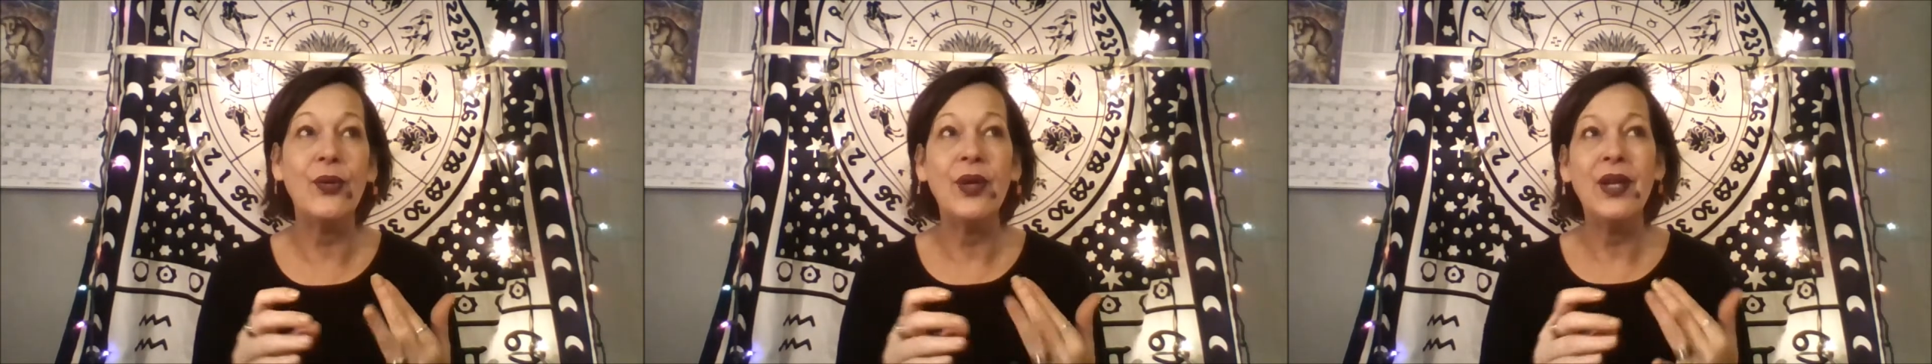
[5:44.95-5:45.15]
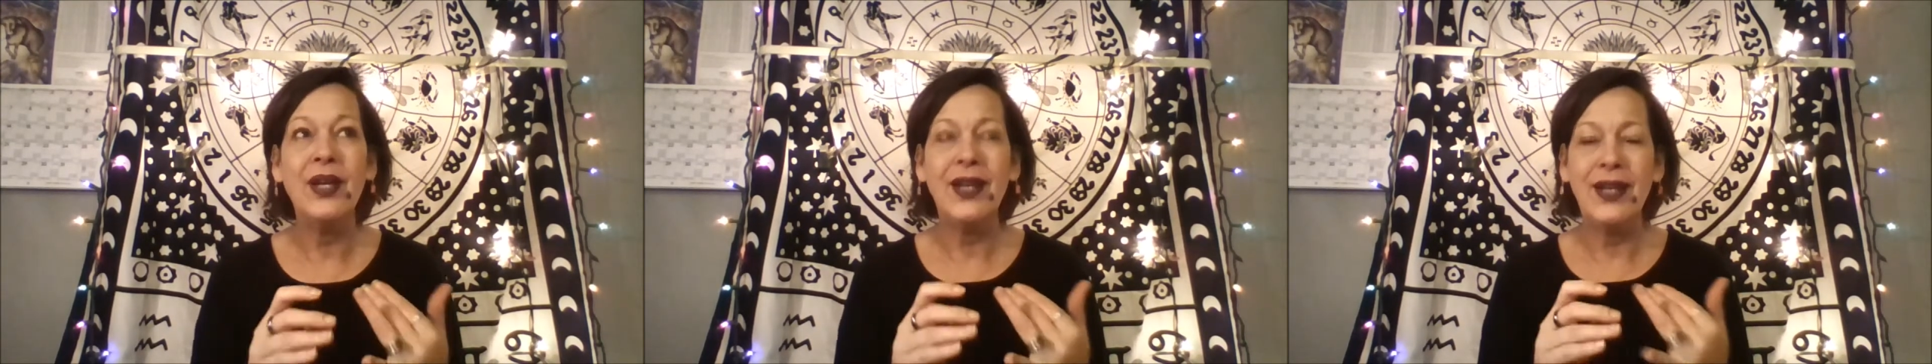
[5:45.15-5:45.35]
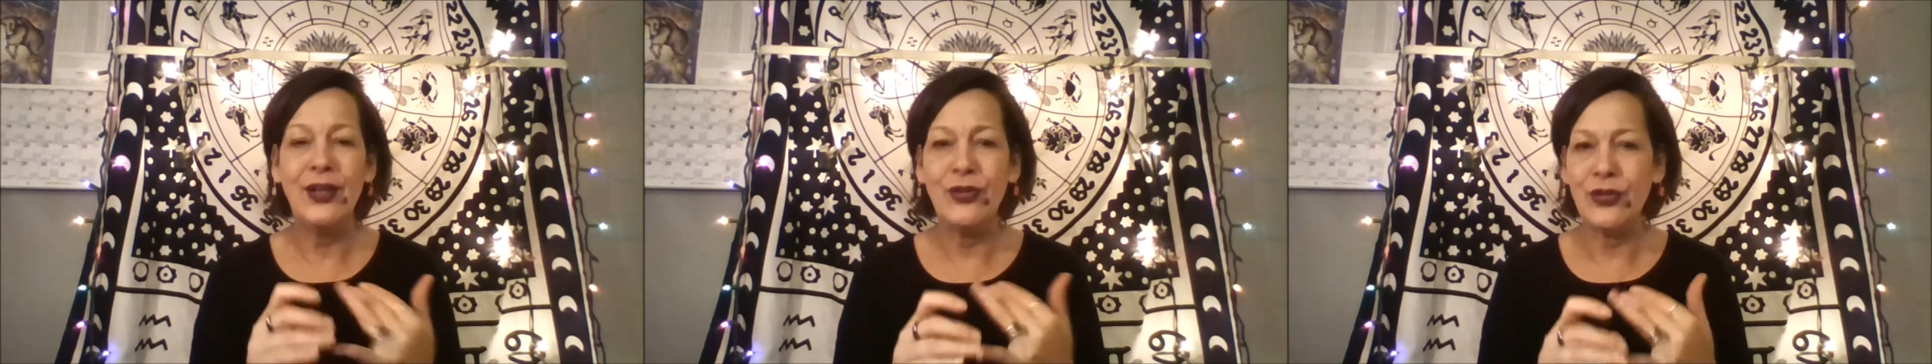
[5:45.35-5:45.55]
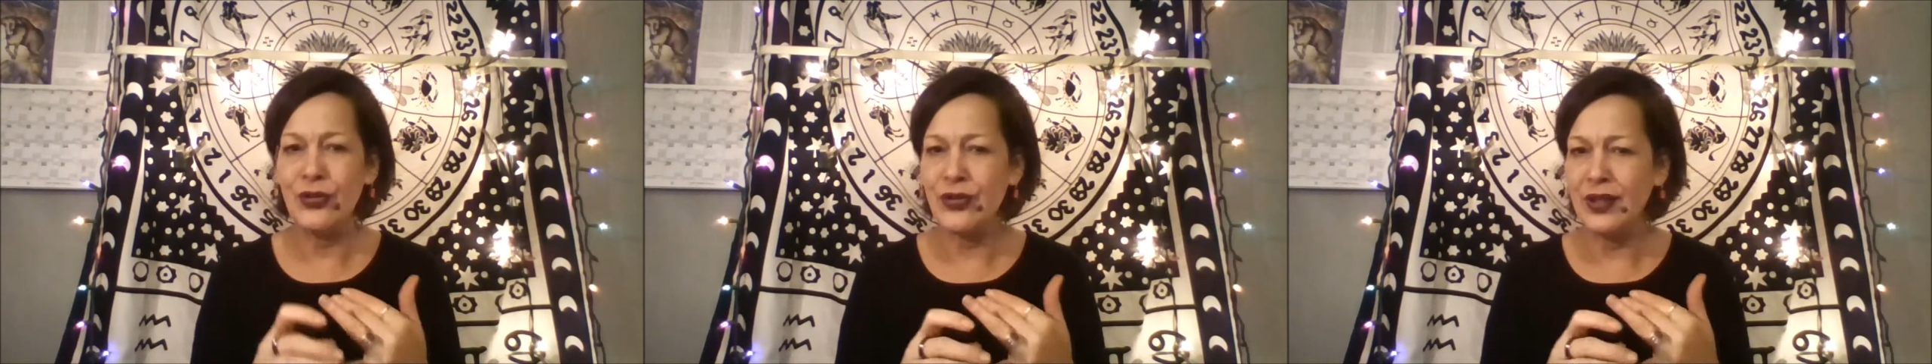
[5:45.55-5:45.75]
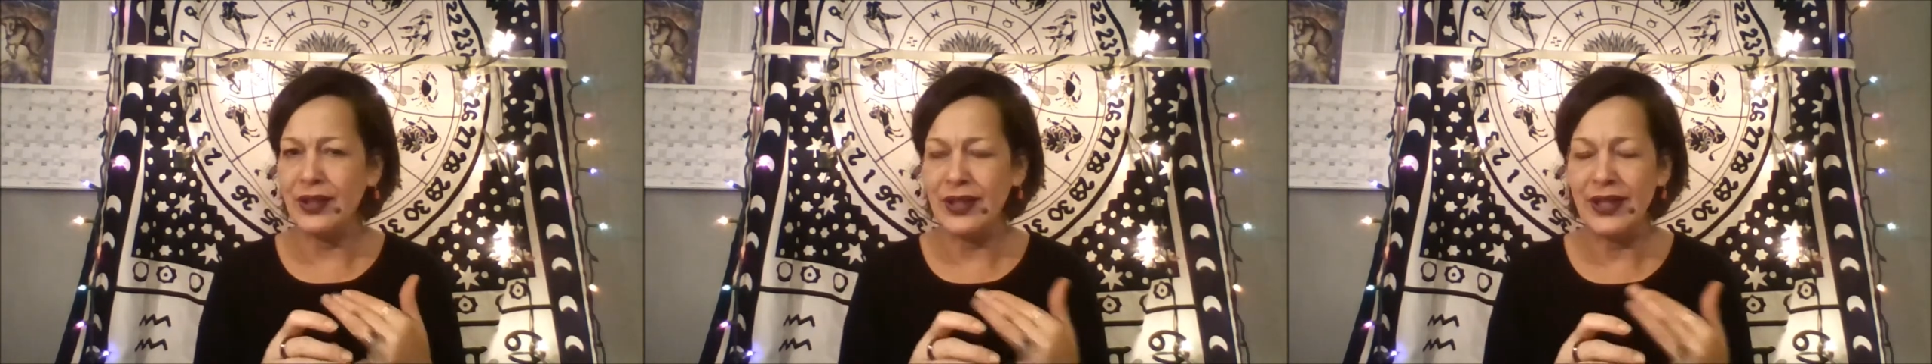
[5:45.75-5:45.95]
either the
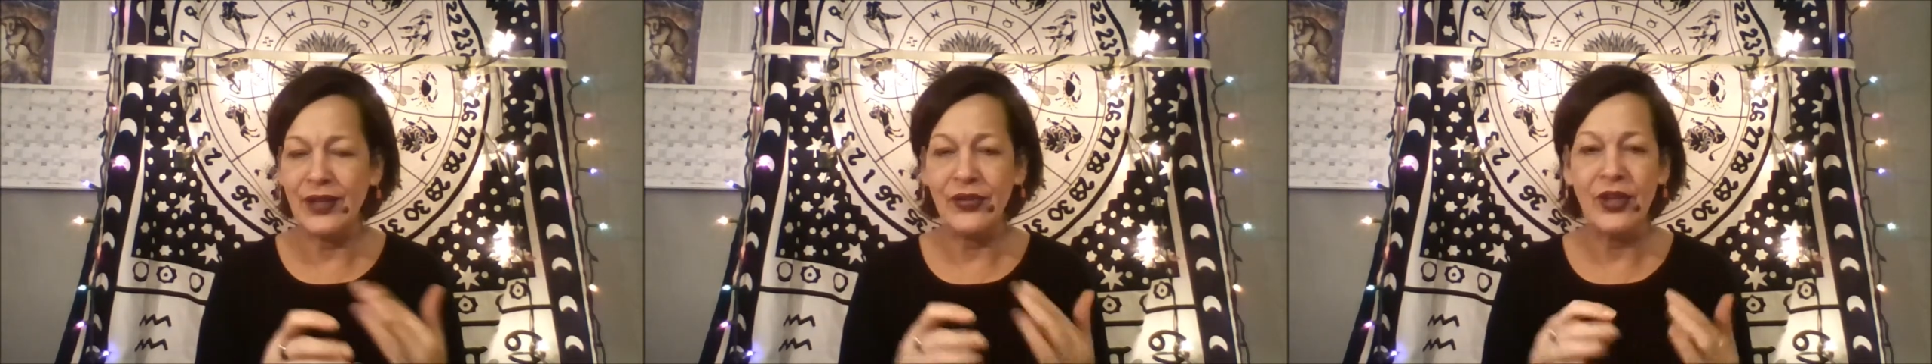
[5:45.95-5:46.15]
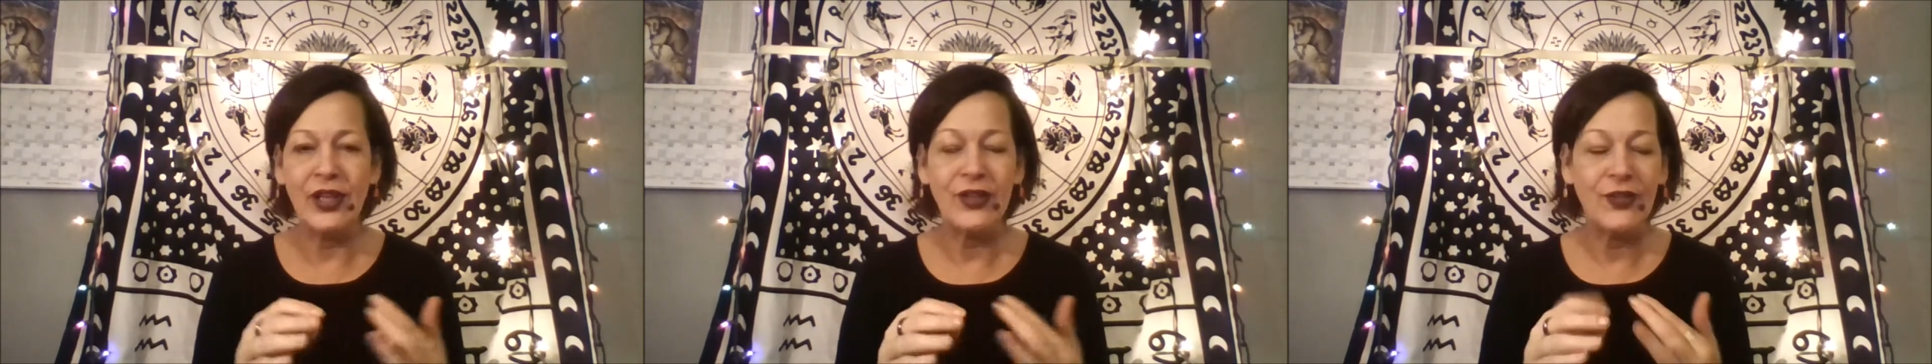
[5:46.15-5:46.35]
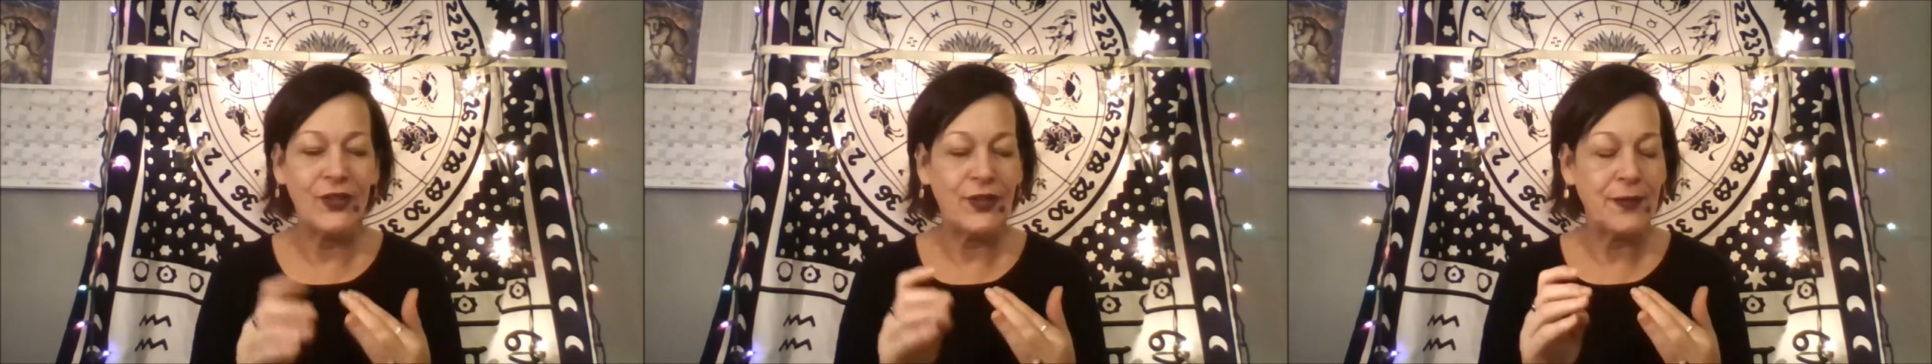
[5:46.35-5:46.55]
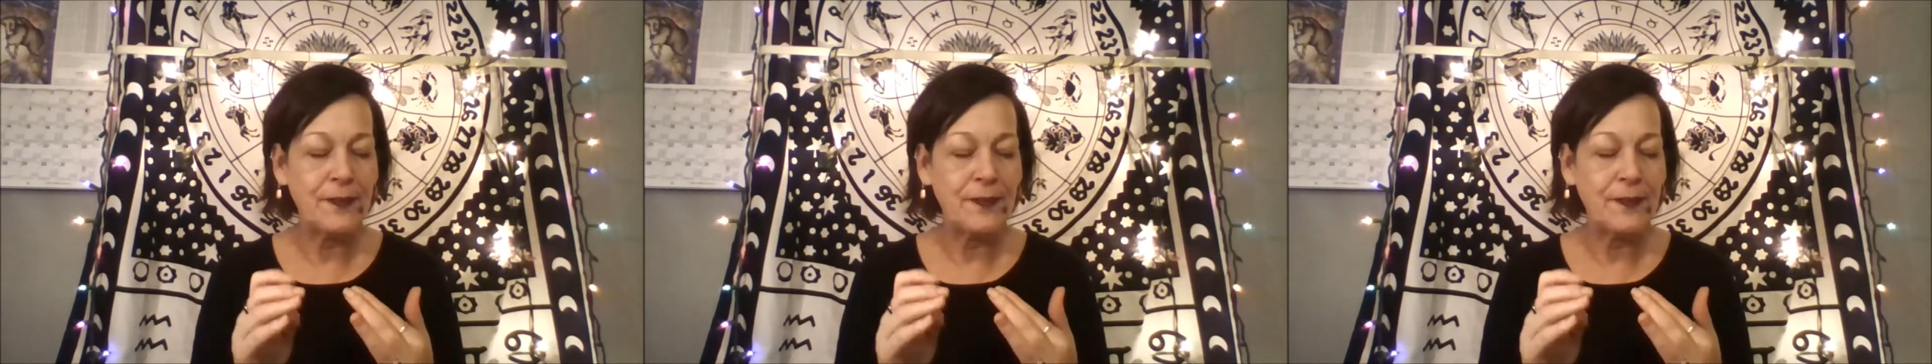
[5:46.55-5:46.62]
lyrics